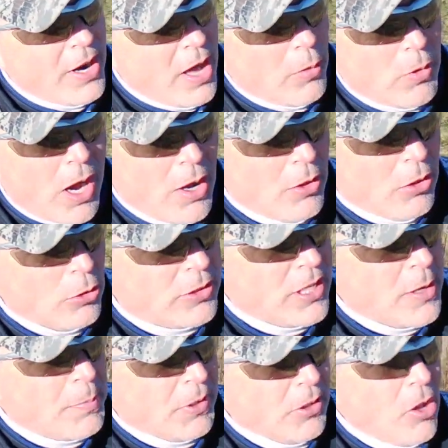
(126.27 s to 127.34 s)
And I looked
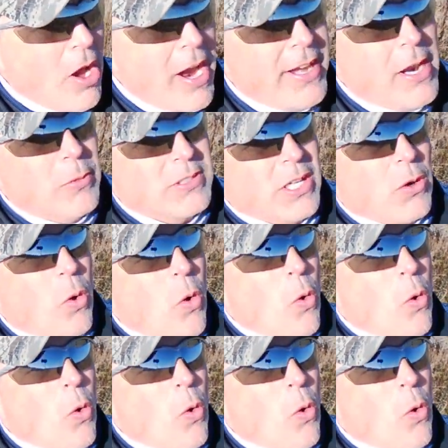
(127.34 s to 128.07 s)
it up online, and I was like,